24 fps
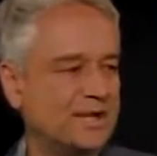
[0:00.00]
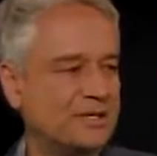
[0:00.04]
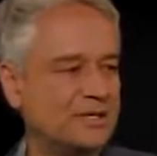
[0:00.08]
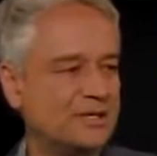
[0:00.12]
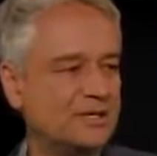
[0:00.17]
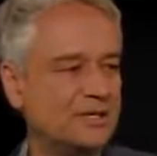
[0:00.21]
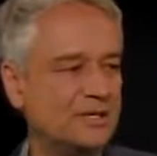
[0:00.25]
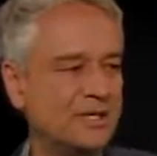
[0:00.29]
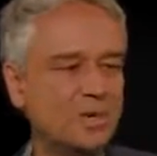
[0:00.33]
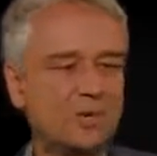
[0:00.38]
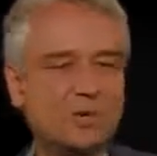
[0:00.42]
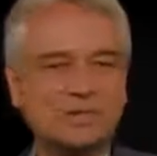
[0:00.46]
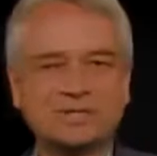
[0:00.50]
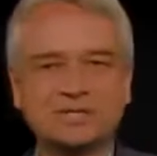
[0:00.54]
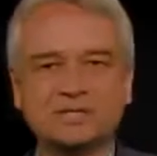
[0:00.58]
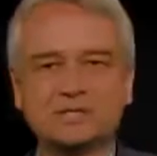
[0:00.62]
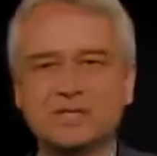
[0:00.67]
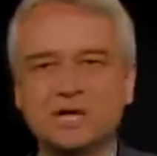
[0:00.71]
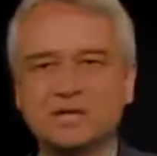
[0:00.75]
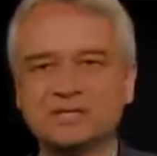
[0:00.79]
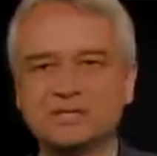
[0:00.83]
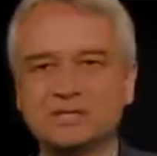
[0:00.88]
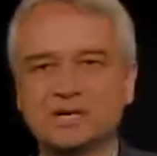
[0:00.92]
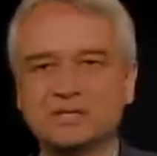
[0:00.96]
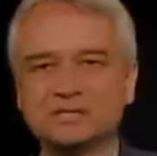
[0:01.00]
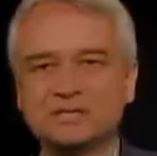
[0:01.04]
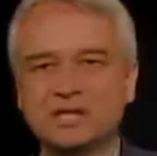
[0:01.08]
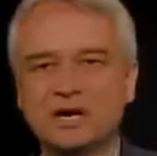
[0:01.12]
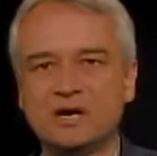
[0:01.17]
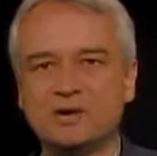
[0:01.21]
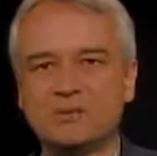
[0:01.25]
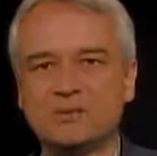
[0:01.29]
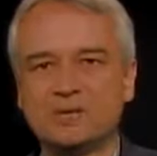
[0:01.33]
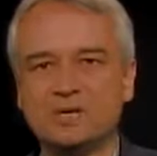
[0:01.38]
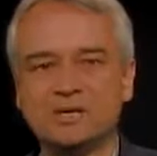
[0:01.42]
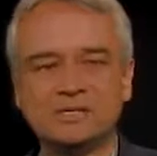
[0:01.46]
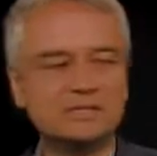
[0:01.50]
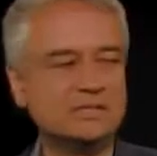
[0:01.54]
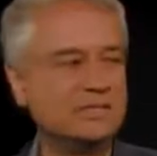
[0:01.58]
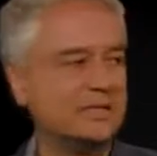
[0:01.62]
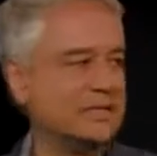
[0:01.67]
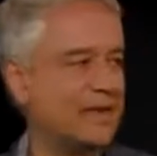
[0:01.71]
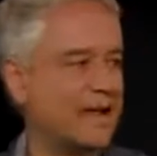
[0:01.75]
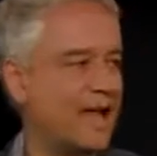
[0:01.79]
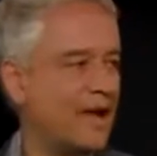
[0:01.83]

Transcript: I didn't know what the dot, dot, dot was.